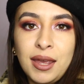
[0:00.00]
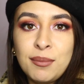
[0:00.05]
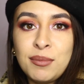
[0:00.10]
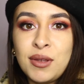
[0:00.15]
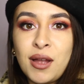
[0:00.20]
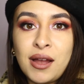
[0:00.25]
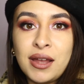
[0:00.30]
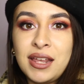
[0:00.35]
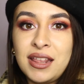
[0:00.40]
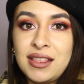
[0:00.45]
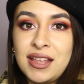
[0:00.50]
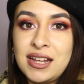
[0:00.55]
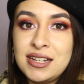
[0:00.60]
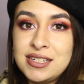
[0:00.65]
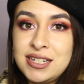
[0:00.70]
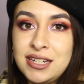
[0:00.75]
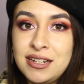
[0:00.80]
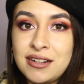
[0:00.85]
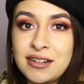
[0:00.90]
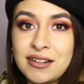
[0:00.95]
I am not in
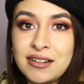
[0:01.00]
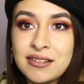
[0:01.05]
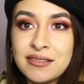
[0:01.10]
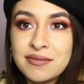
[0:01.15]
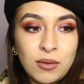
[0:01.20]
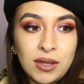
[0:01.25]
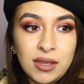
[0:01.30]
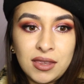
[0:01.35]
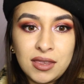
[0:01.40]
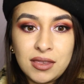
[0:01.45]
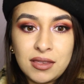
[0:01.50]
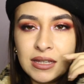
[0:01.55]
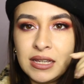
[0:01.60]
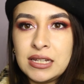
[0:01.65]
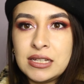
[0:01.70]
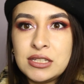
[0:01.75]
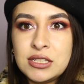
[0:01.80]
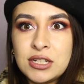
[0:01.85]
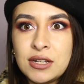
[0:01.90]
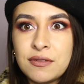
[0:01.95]
that tier with
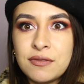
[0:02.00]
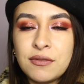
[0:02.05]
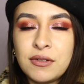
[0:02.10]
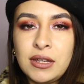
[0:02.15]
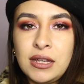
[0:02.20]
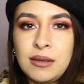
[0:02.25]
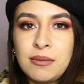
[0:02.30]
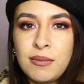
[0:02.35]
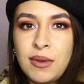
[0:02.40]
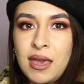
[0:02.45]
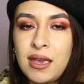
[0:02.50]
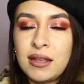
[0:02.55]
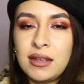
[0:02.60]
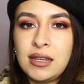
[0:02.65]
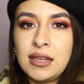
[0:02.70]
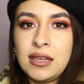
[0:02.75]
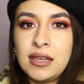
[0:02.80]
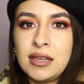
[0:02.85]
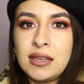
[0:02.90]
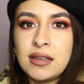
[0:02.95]
like Jeffrey,
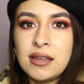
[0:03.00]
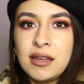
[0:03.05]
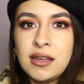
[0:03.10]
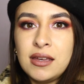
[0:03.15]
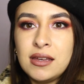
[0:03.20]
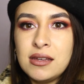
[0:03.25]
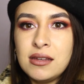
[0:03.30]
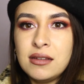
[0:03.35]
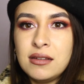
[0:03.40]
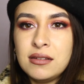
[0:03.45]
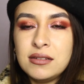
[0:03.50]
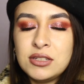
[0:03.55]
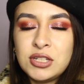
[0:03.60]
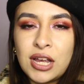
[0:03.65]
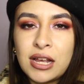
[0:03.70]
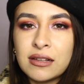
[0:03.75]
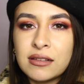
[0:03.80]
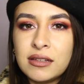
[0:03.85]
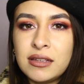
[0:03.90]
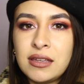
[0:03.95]
Manny,
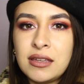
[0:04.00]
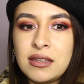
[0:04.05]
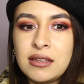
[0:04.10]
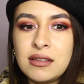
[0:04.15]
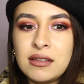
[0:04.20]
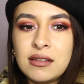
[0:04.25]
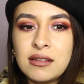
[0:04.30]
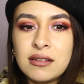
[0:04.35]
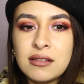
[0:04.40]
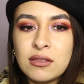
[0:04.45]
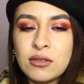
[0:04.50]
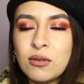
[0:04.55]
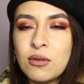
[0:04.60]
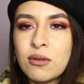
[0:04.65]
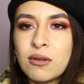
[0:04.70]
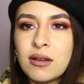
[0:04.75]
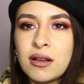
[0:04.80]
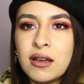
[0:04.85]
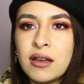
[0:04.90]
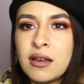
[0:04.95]
Jacqueline,
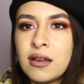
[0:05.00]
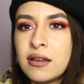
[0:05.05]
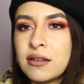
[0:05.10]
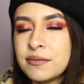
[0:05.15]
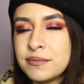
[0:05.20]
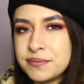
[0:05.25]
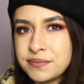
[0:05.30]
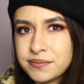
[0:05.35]
Laura,